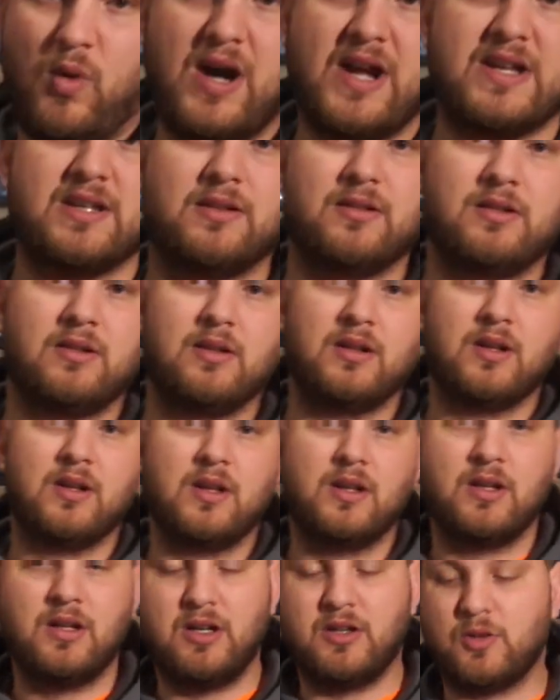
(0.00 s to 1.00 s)
white.
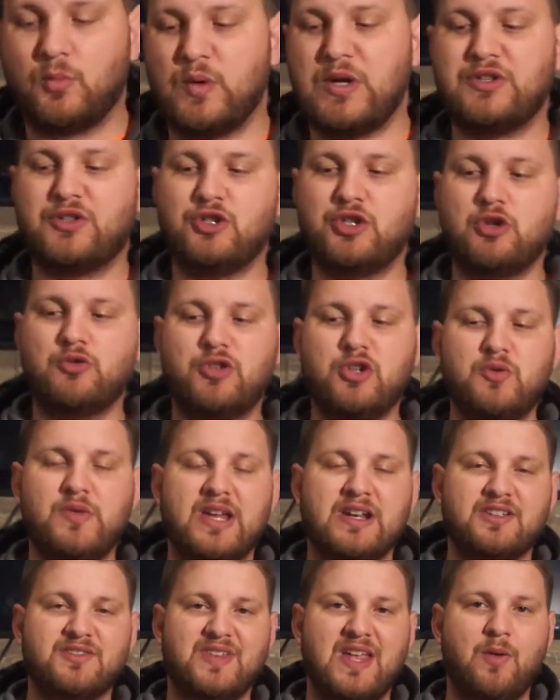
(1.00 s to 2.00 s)
And the reason you do
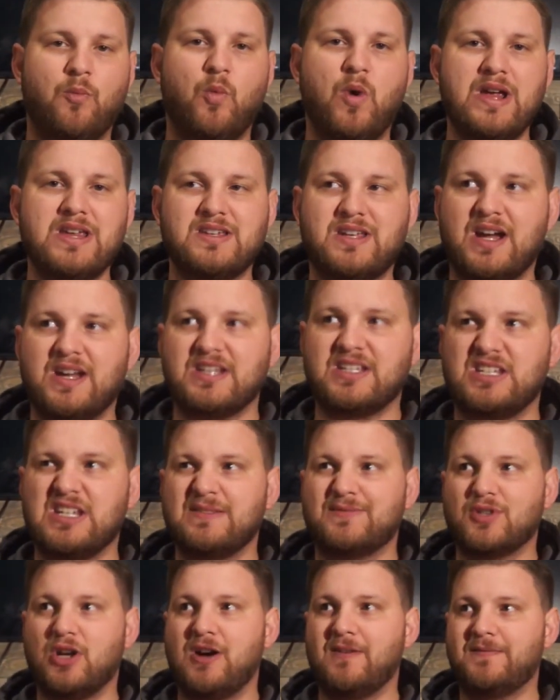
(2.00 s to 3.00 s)
that is that white kind of
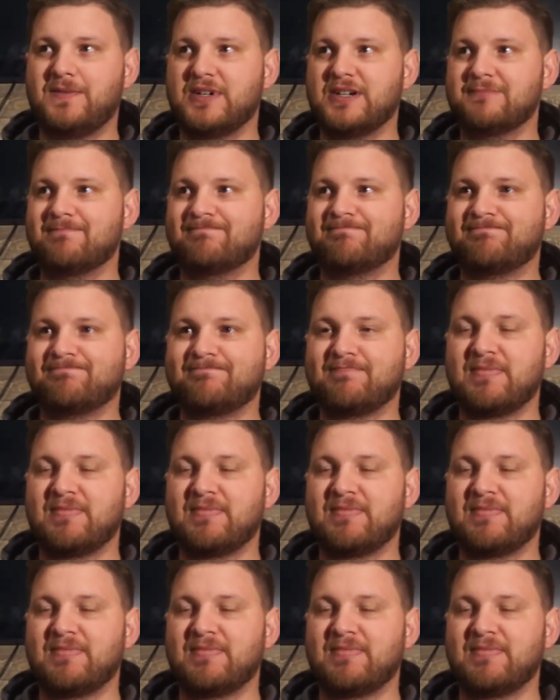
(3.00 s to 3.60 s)
gives off a